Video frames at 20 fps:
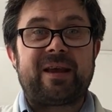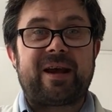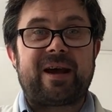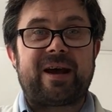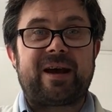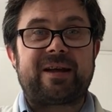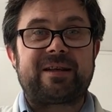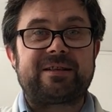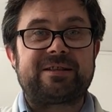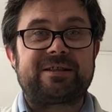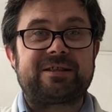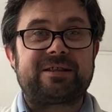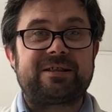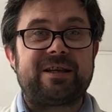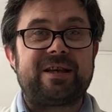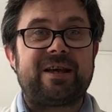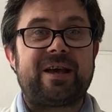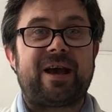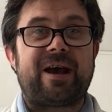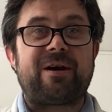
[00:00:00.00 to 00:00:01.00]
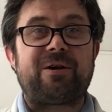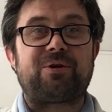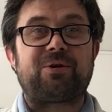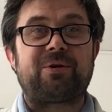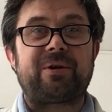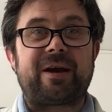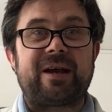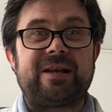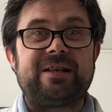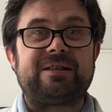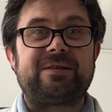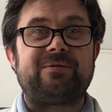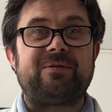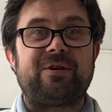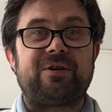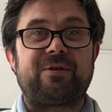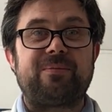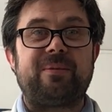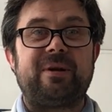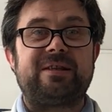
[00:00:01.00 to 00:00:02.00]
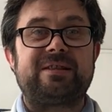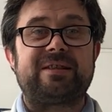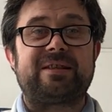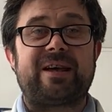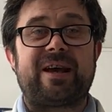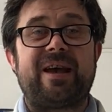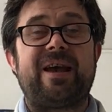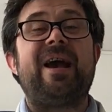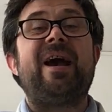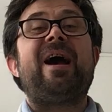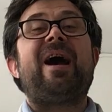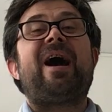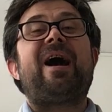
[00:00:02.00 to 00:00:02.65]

and see how creative you can be today.